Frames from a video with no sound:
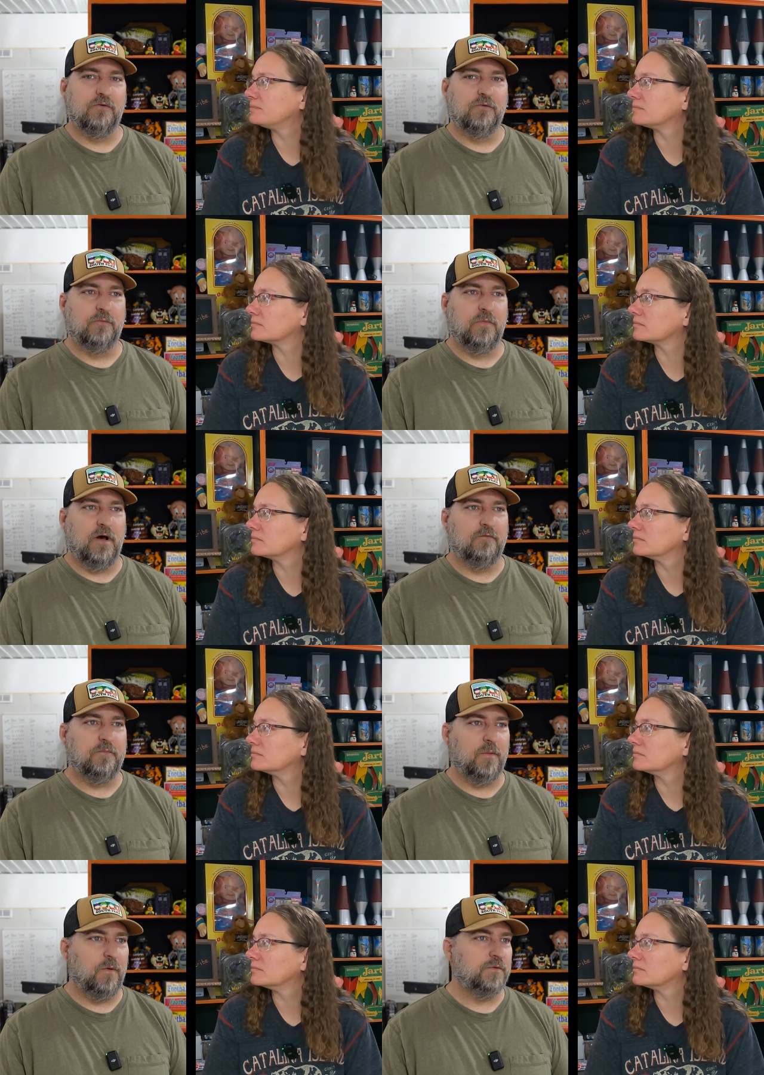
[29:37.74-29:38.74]
Speaker 1: room of
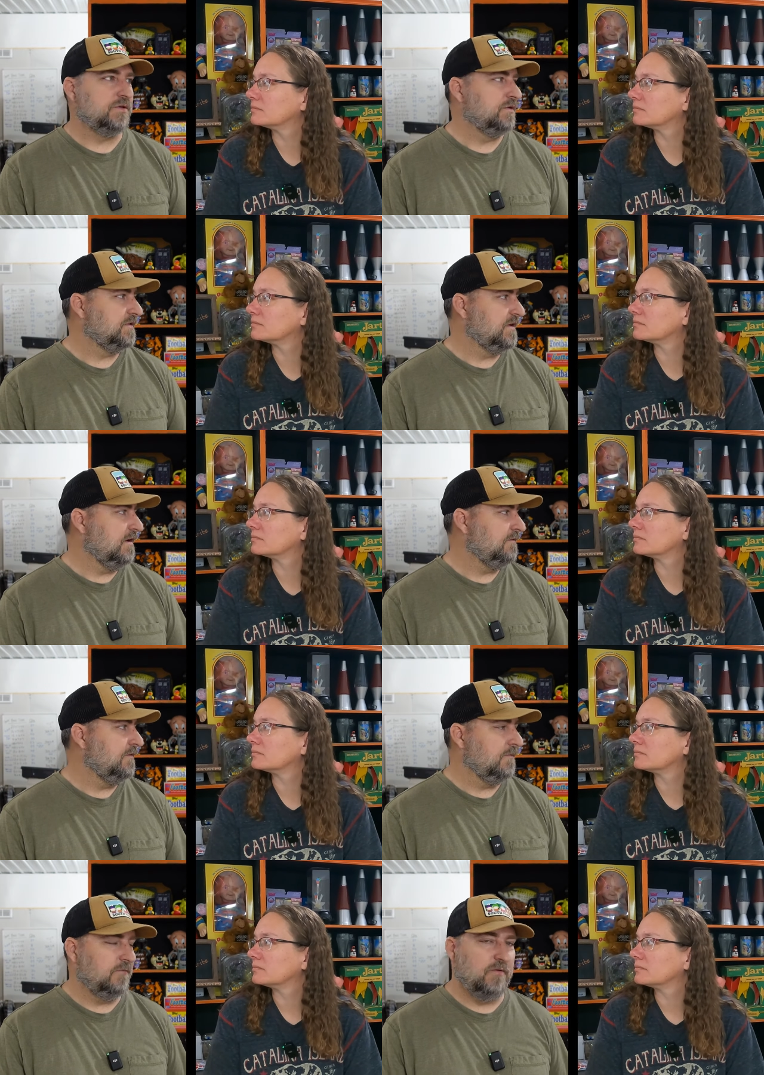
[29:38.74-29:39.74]
promotional stuff,
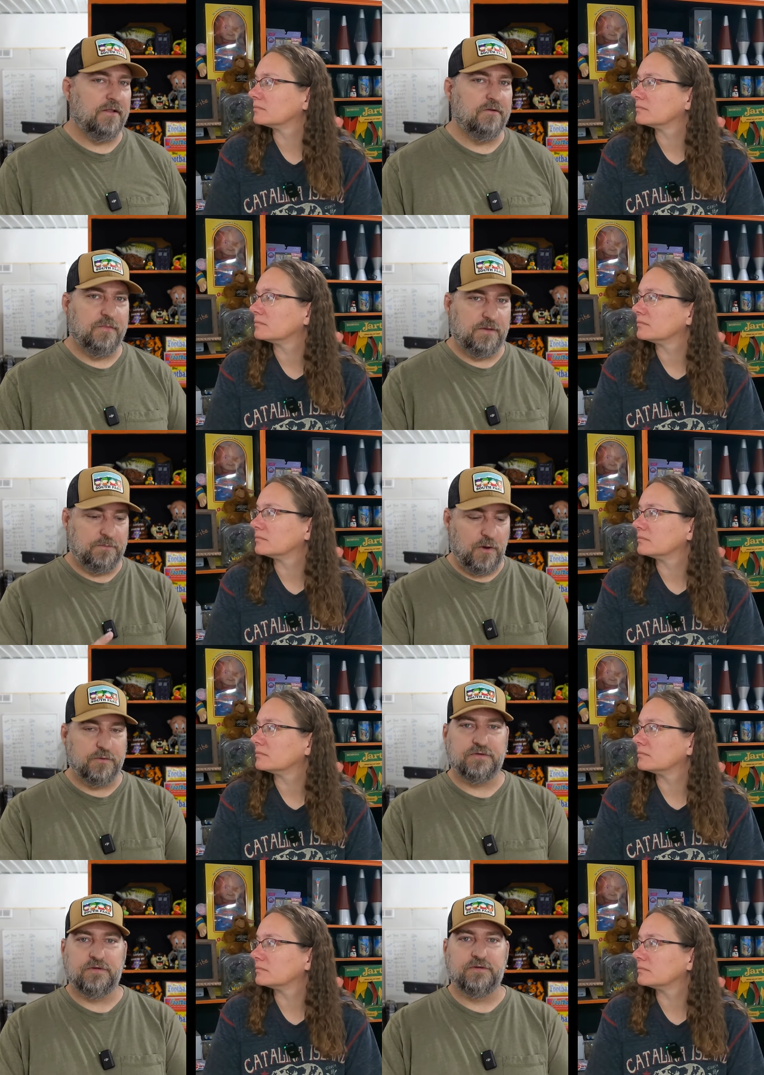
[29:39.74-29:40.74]
whether it be
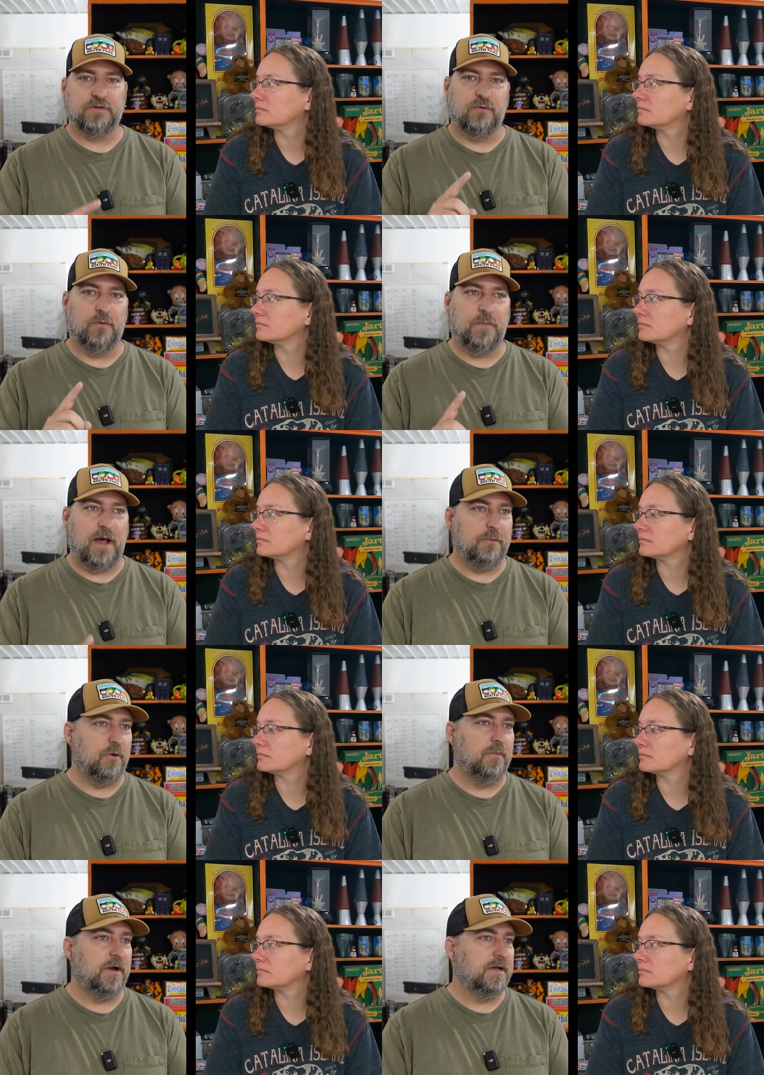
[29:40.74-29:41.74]
posters or
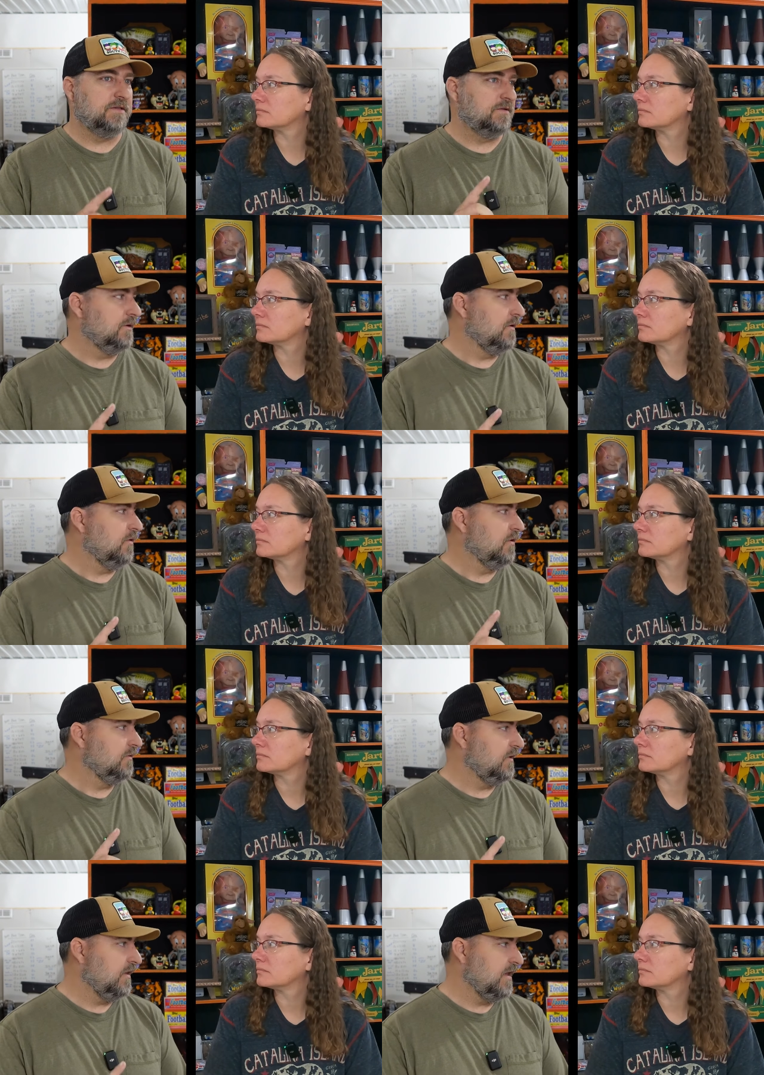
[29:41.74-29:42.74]
popcorn buckets
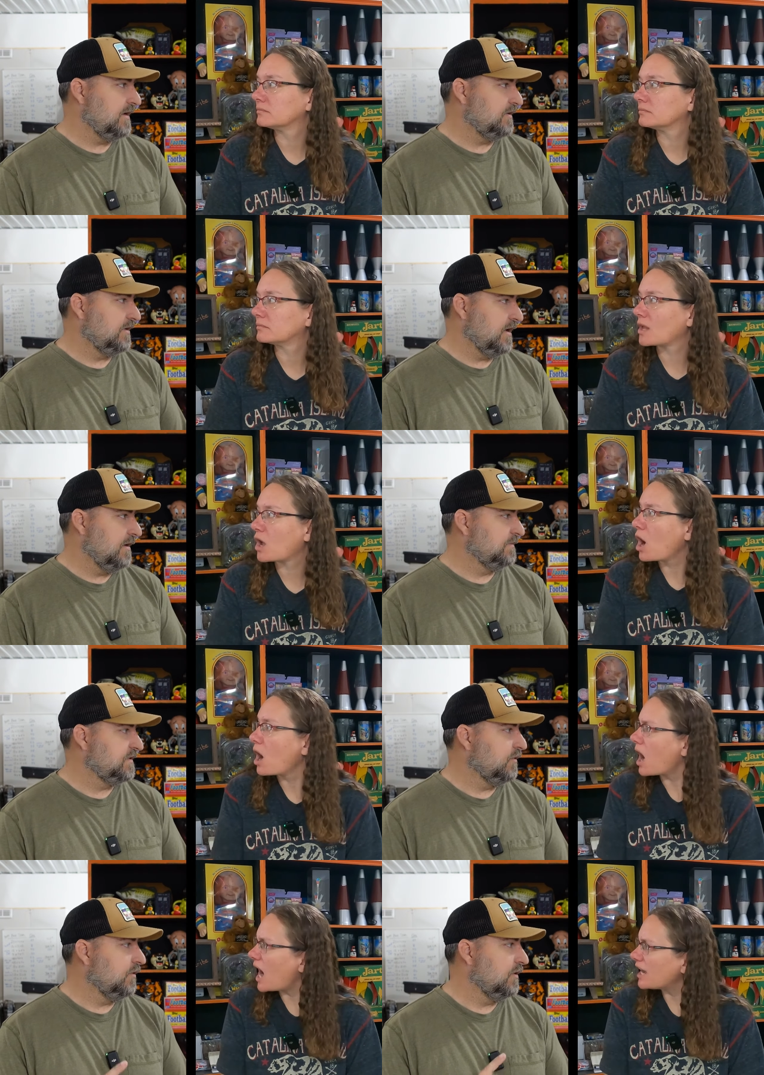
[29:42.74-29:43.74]
or collector
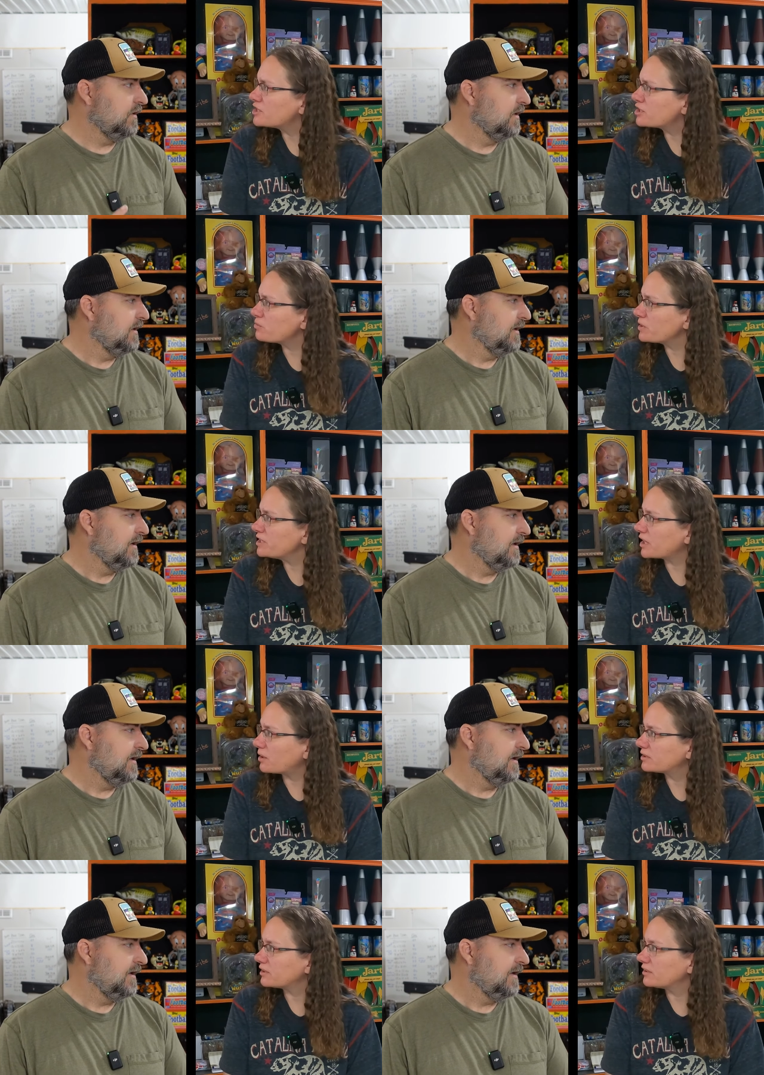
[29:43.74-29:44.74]
cups.
Speaker 2: I should reach out
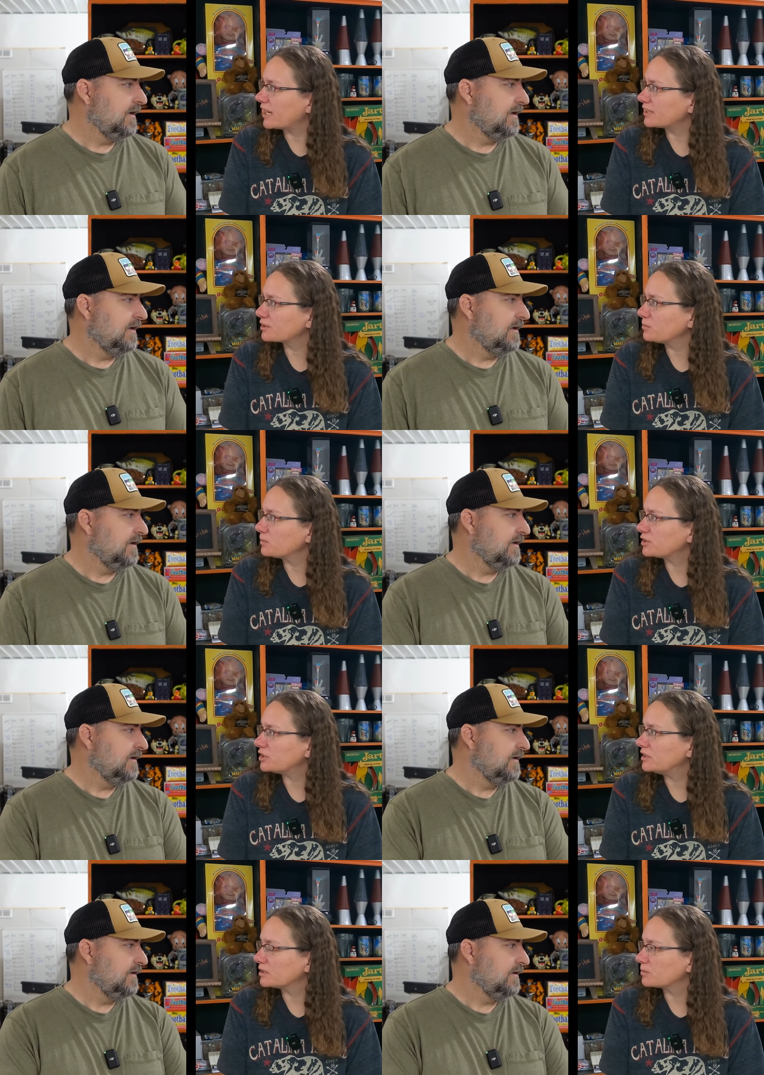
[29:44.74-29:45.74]
to her and ask her what she
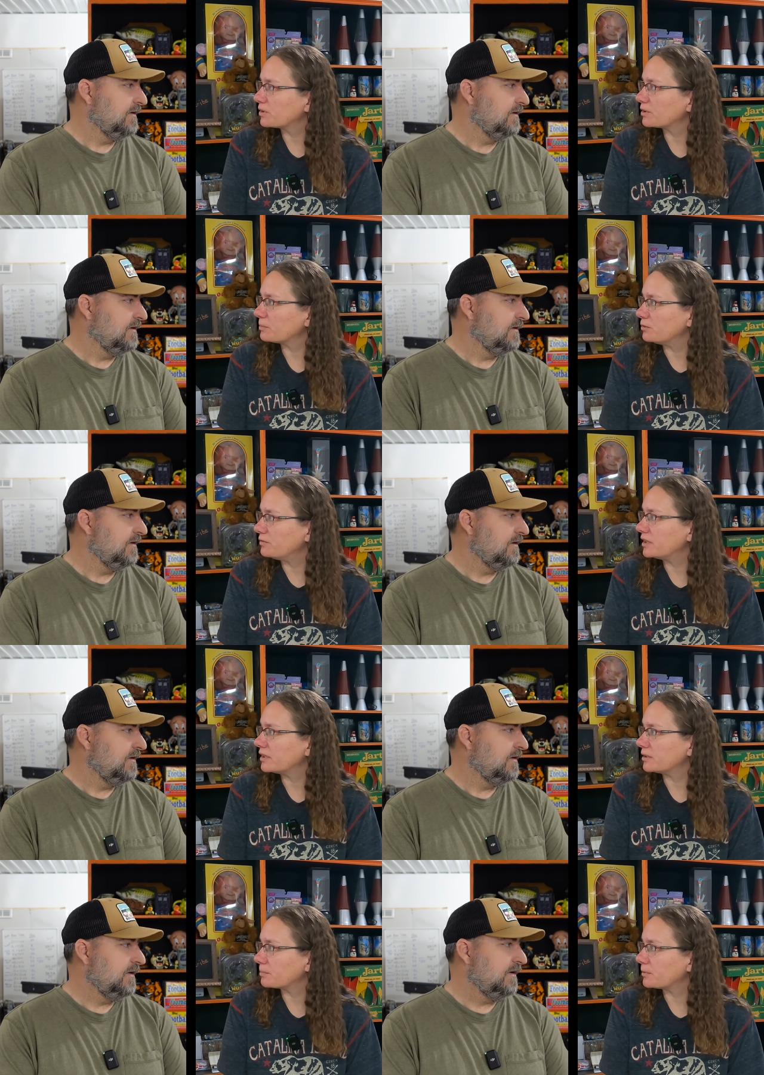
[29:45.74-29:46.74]
does with her movie
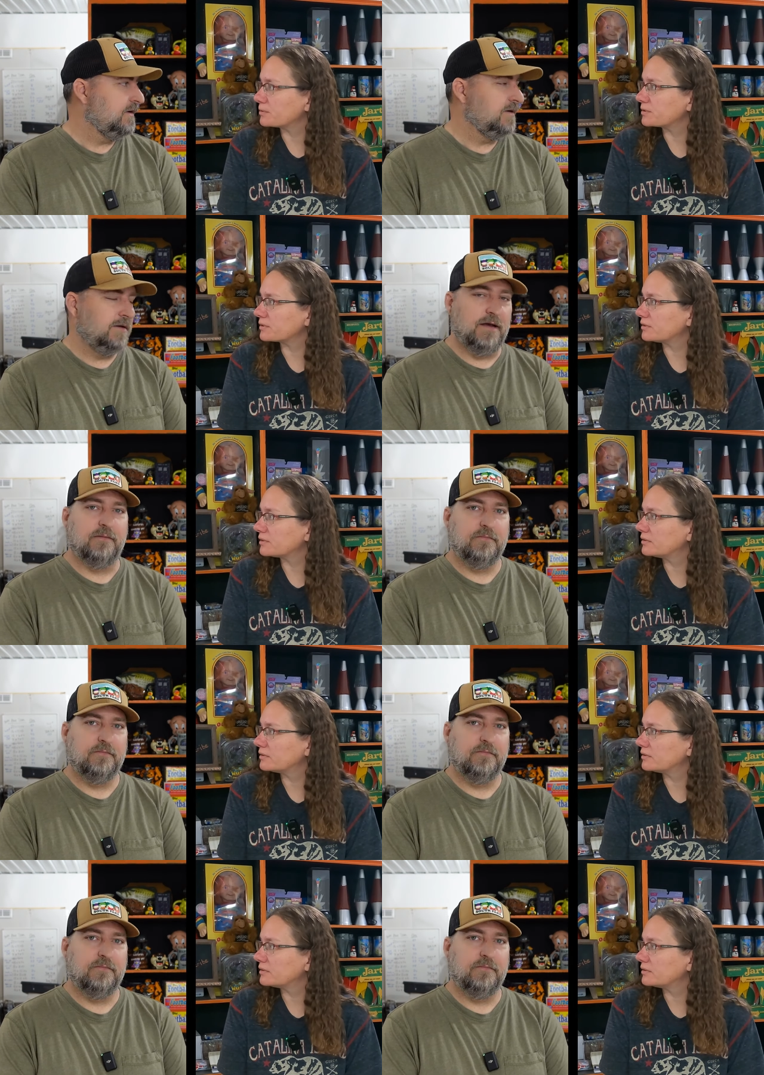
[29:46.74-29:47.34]
theater posters.
Speaker 1: Yeah.